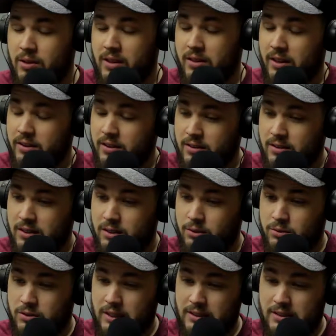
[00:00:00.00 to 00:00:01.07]
I think they said
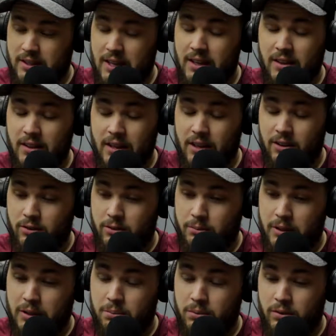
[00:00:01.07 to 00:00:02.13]
there was like 10,000
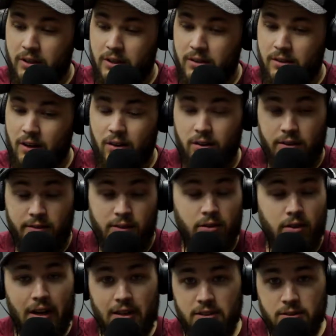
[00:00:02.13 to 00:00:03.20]
people there. I don't even
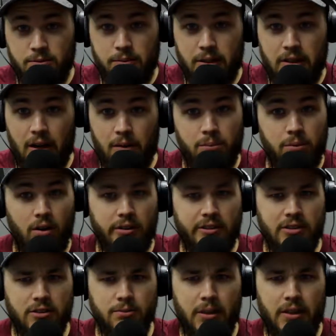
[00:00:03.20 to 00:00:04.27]
know. I
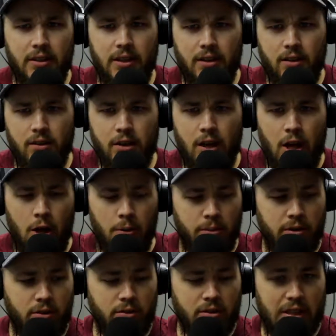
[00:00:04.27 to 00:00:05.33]
probably just made that up,
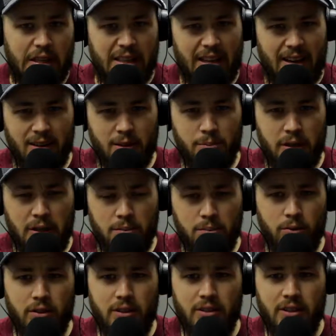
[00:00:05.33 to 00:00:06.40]
but there was a lot of
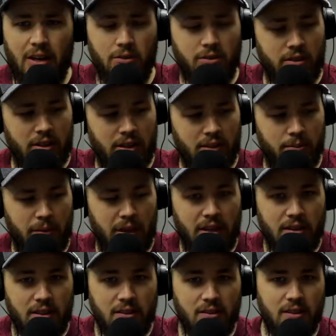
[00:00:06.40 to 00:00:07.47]
people there, and I was like,
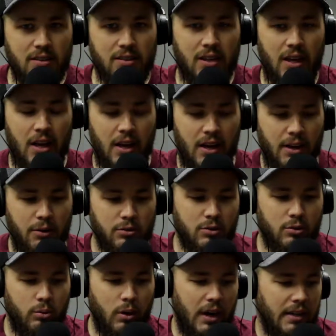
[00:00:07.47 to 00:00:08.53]
man, it was
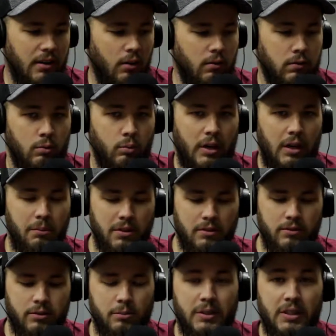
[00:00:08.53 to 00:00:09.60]
quite
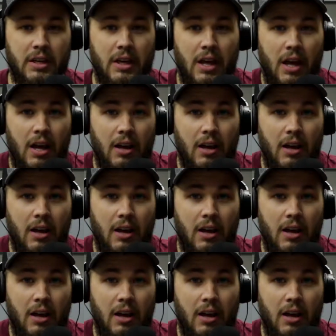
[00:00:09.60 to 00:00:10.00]
overwhelming for me.